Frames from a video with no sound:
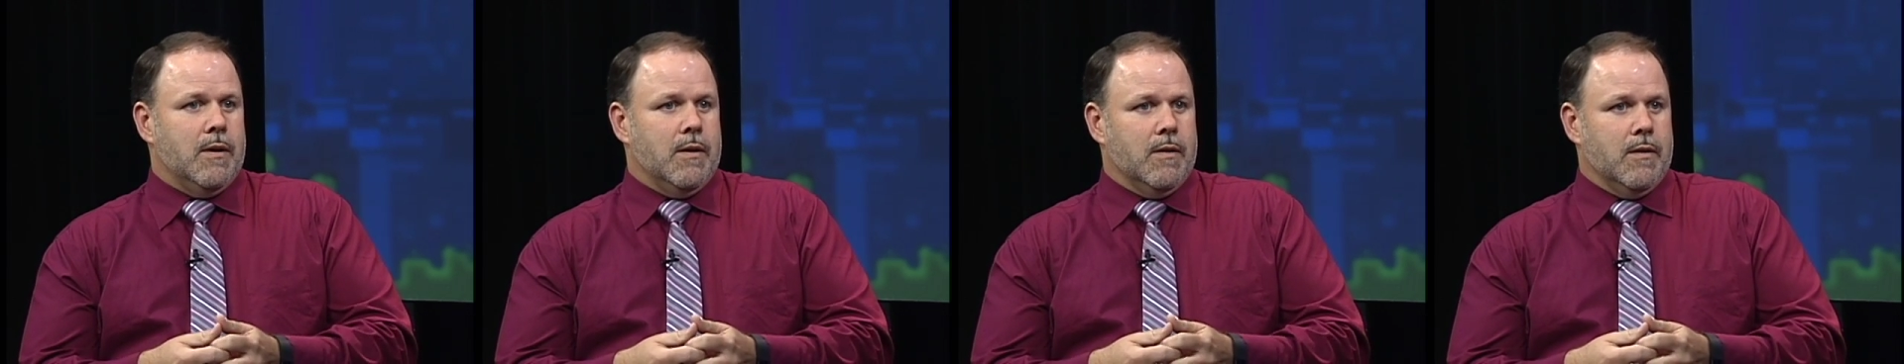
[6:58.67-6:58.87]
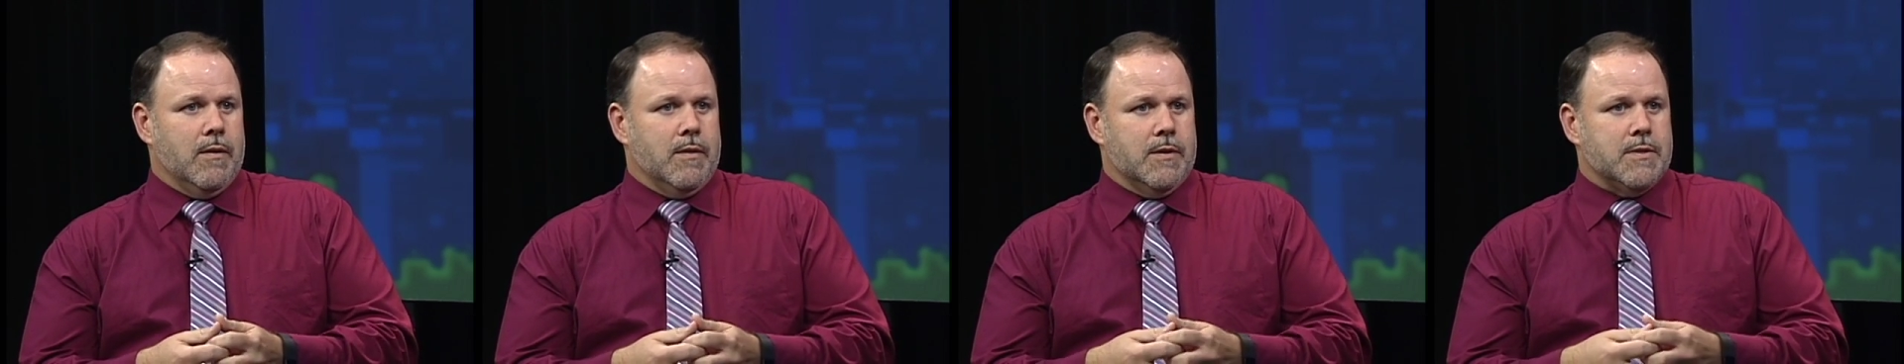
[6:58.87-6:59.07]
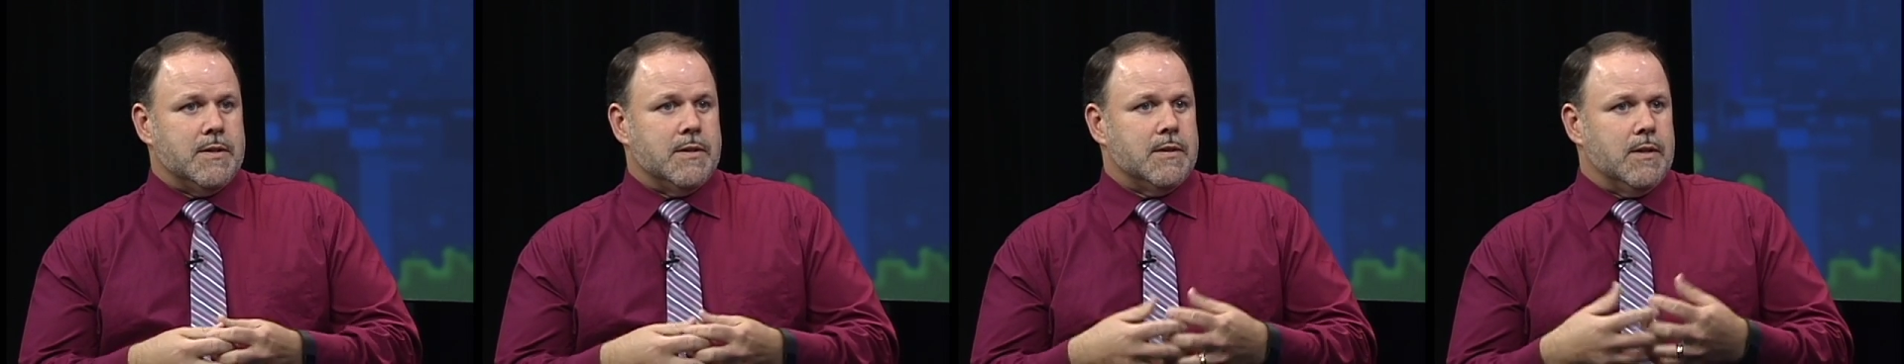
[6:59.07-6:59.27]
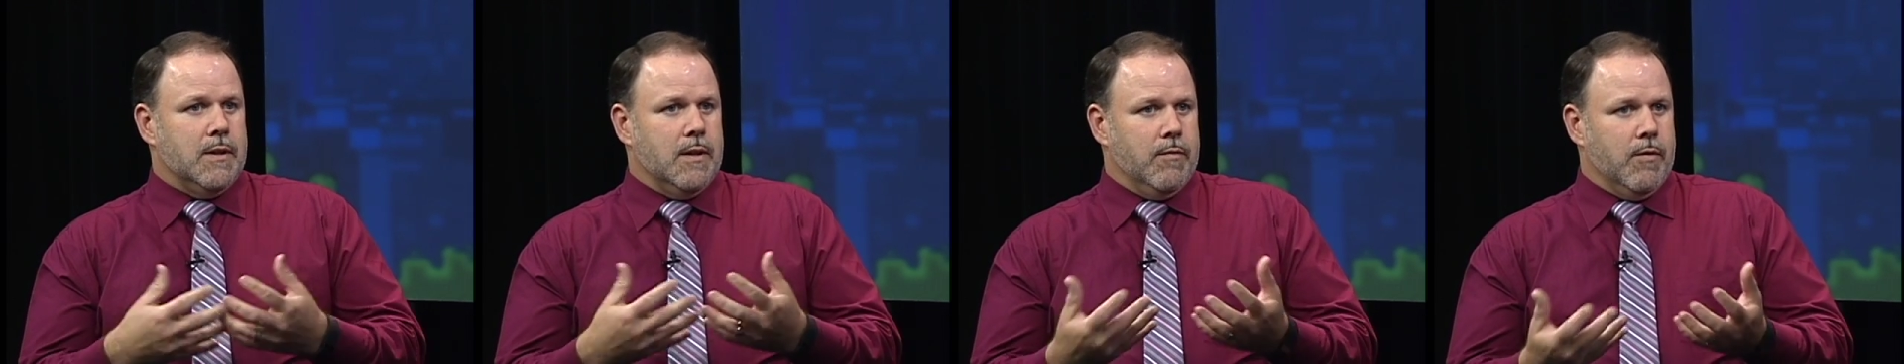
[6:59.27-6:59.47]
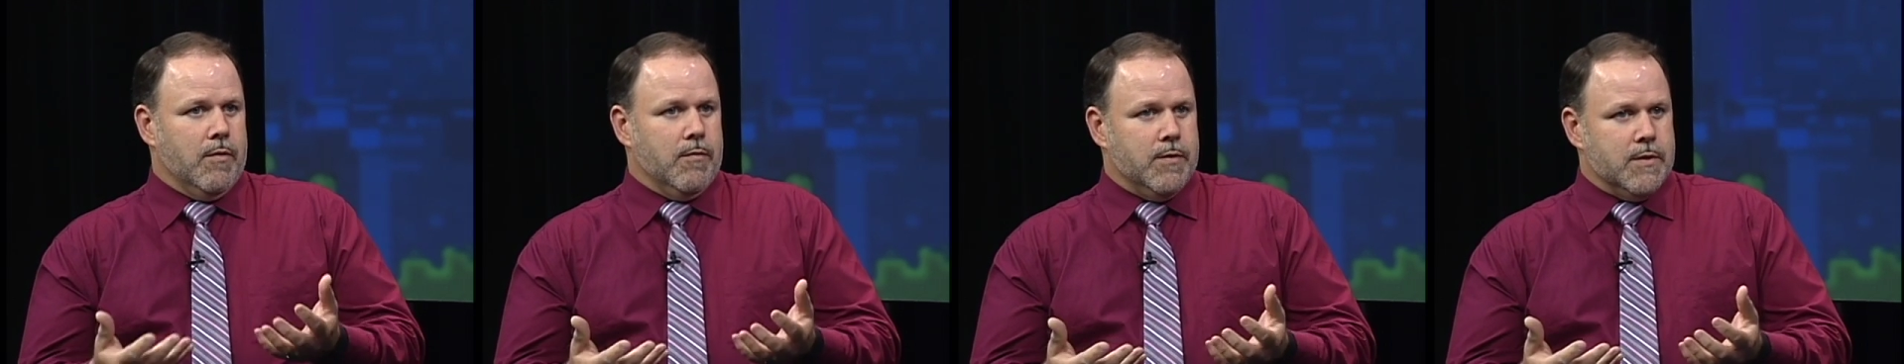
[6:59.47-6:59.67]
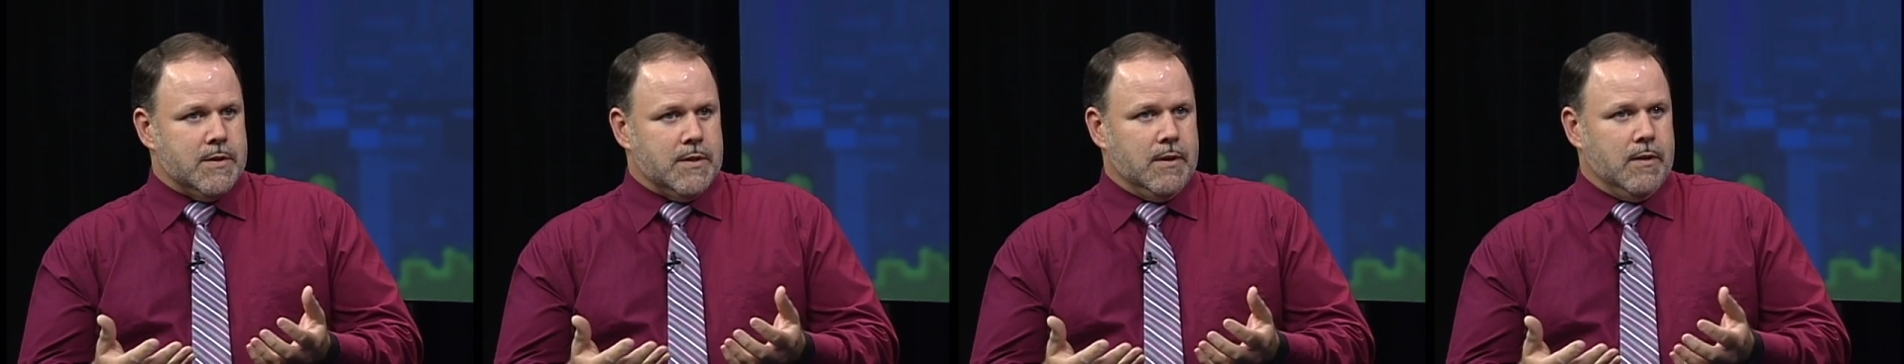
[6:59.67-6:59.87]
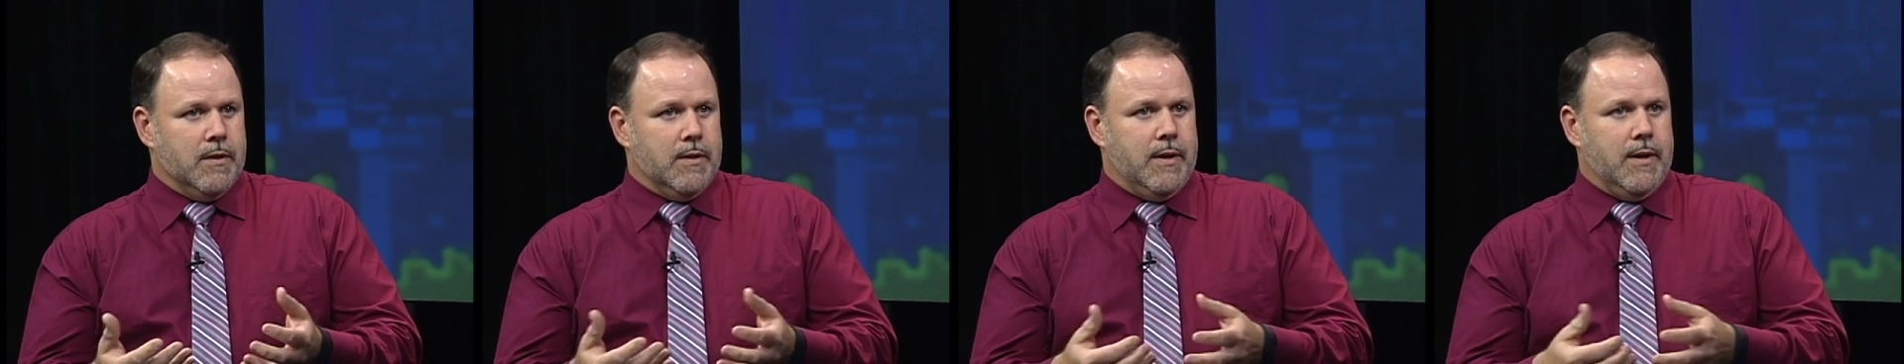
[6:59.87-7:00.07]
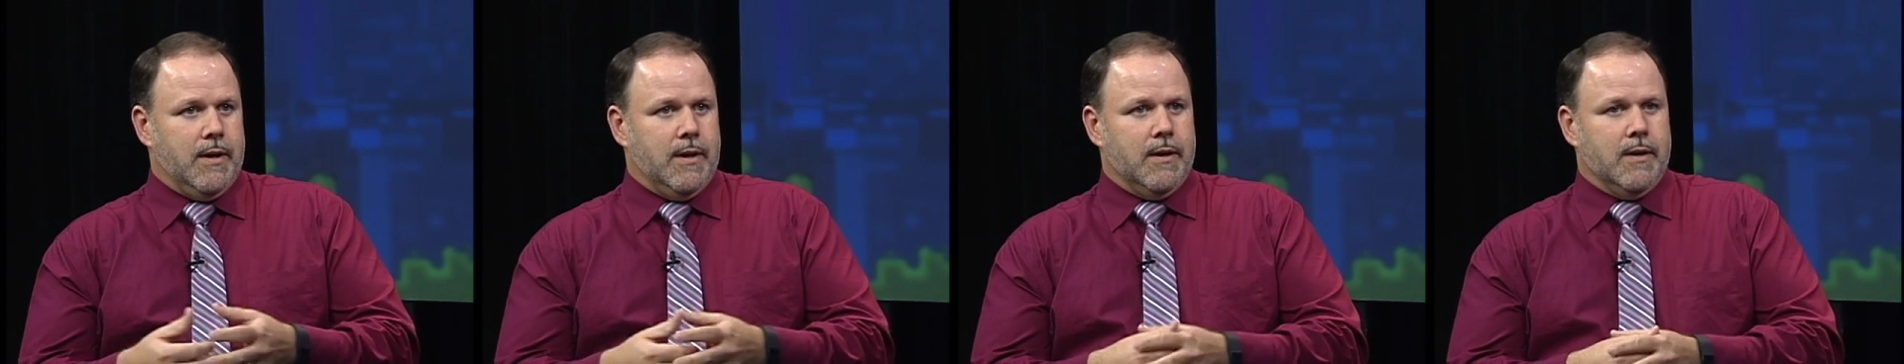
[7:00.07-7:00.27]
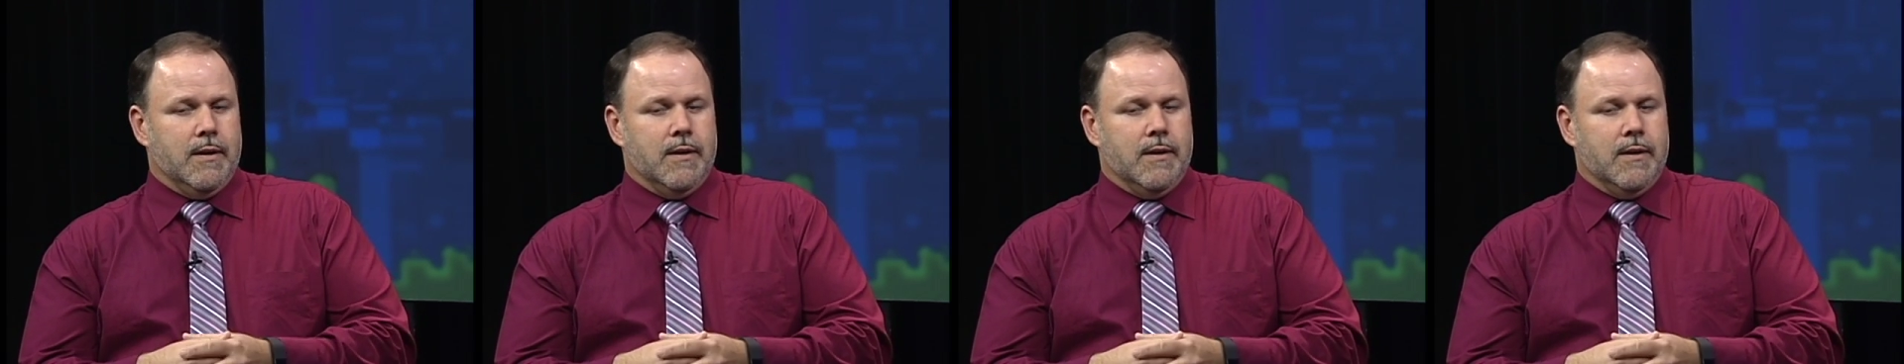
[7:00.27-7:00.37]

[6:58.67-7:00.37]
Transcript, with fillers: uh, assisted living facility